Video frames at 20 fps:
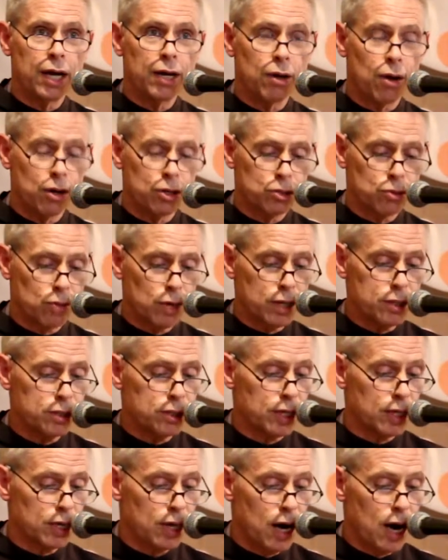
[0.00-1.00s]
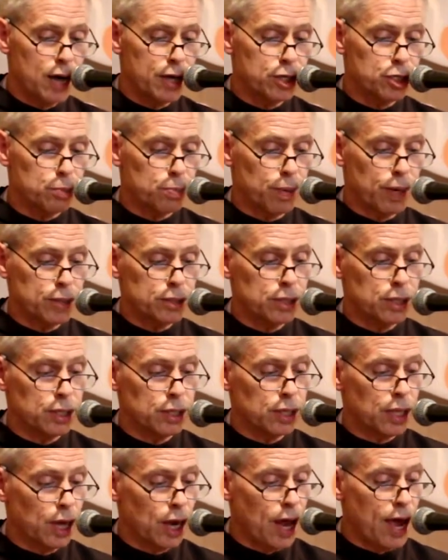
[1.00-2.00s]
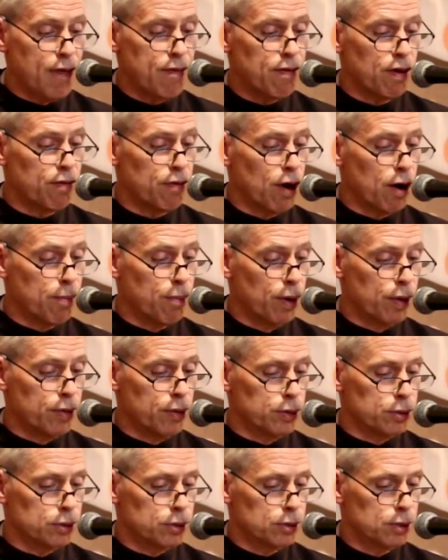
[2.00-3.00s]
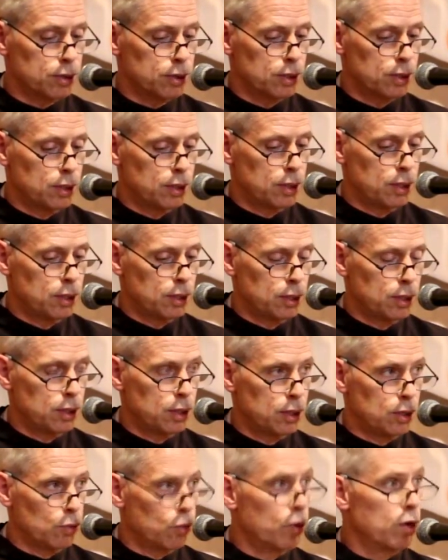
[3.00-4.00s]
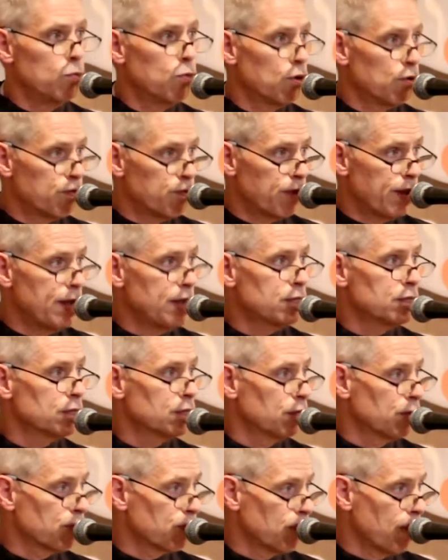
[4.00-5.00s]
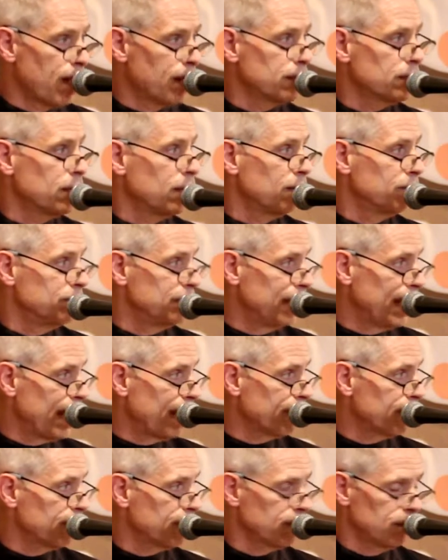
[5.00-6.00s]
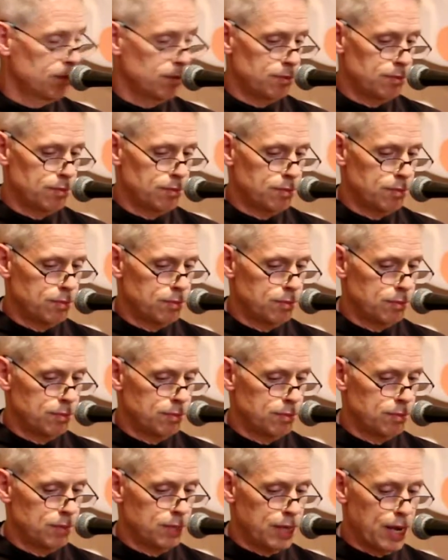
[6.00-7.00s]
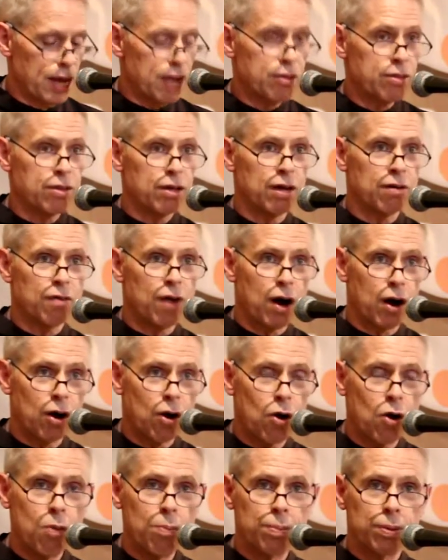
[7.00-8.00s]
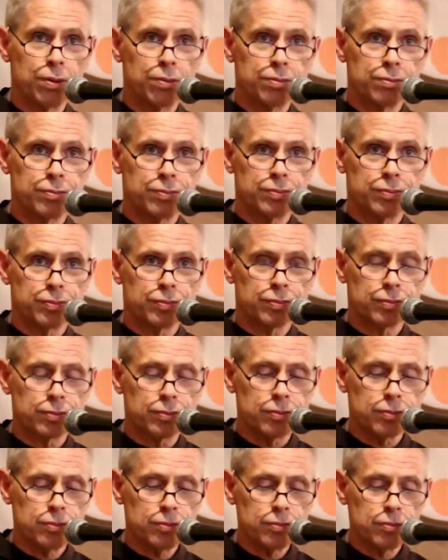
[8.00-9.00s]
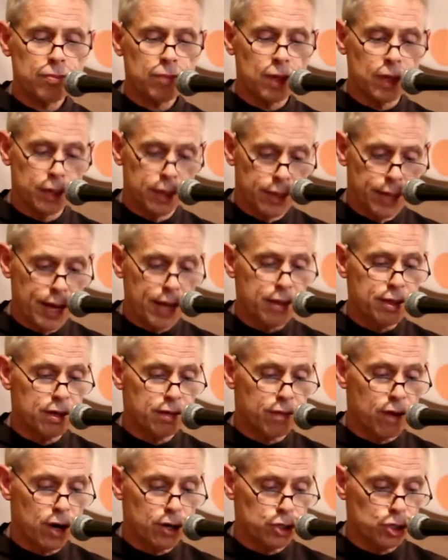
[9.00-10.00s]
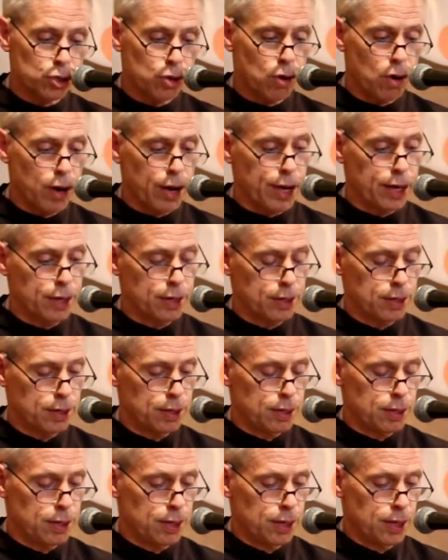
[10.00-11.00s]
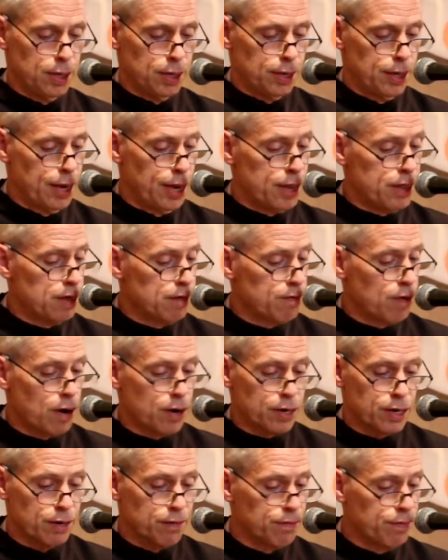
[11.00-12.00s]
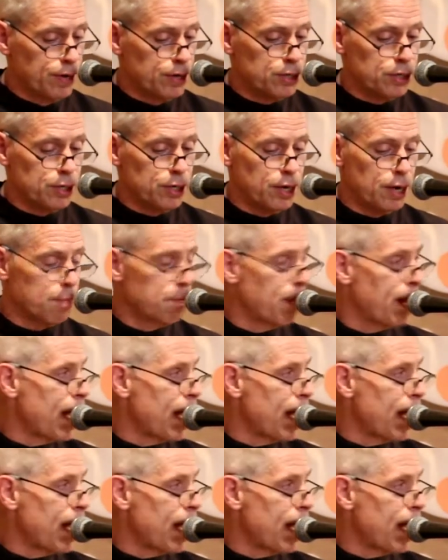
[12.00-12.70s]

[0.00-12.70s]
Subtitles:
and our trust that God is present in the life of our brothers, we will face the threat of death. Death of our hope, death of our joy, death of our conviction and